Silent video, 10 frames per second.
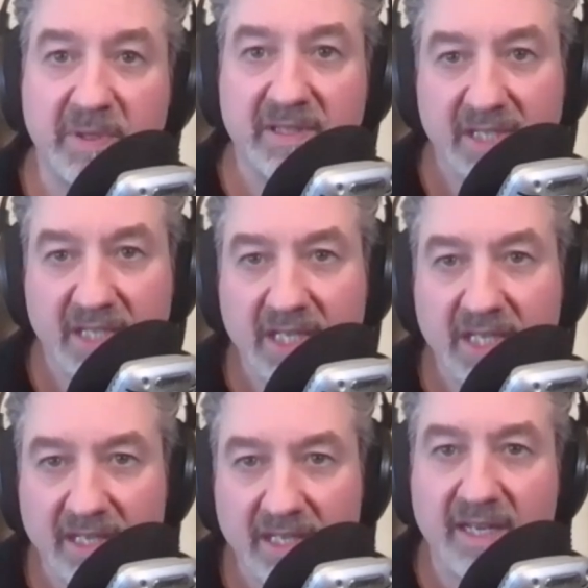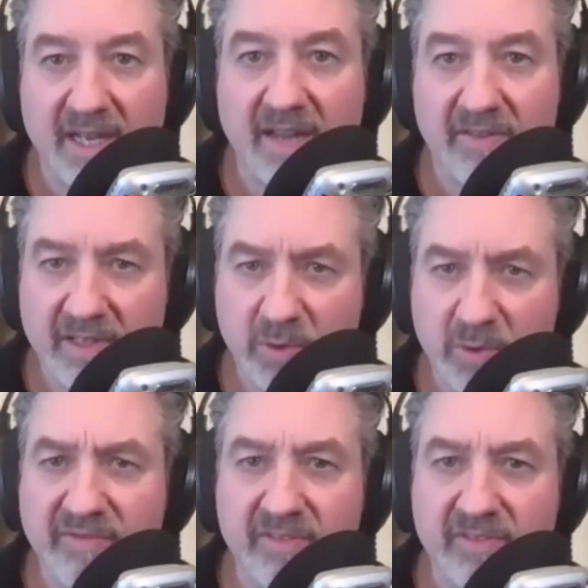But I think it's
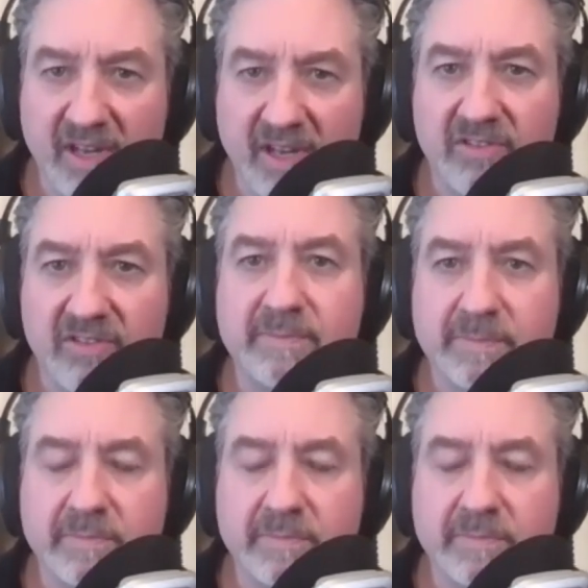worth investigation.